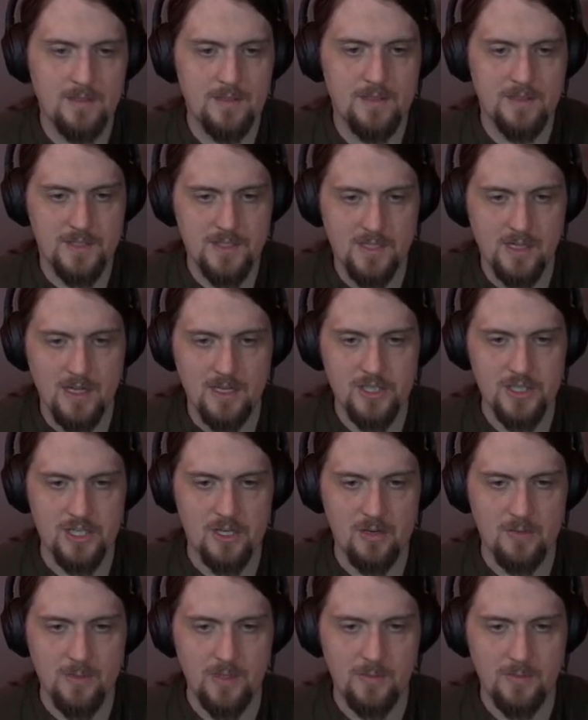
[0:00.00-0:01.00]
and the Scottish
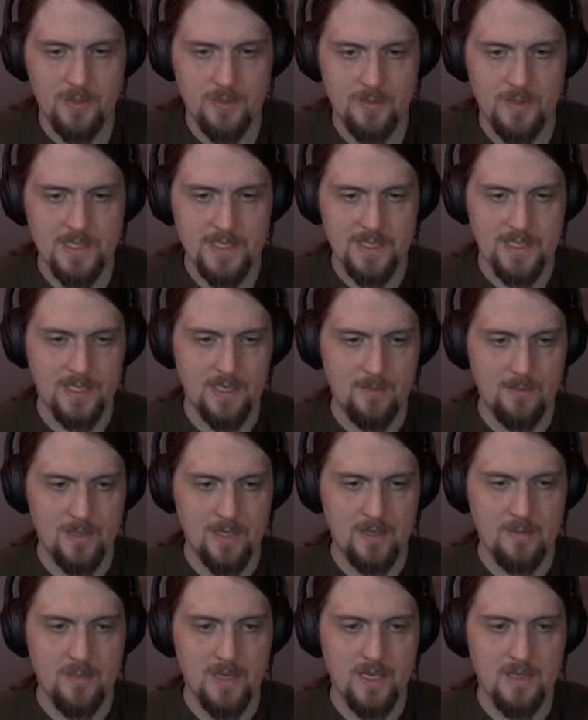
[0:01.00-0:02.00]
army was resting by
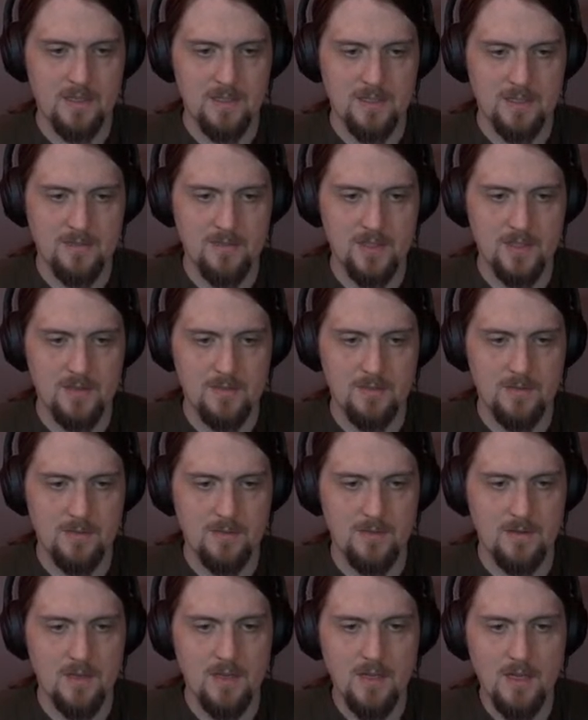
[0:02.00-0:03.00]
the banks of the
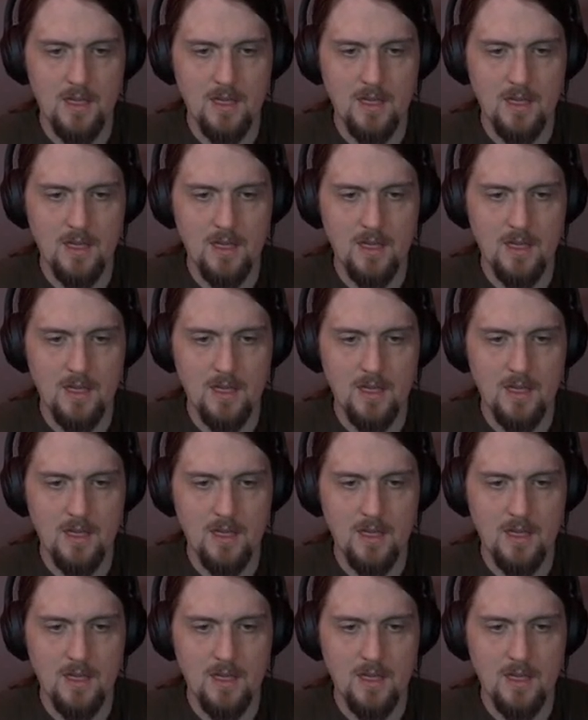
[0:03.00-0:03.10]
Tweed,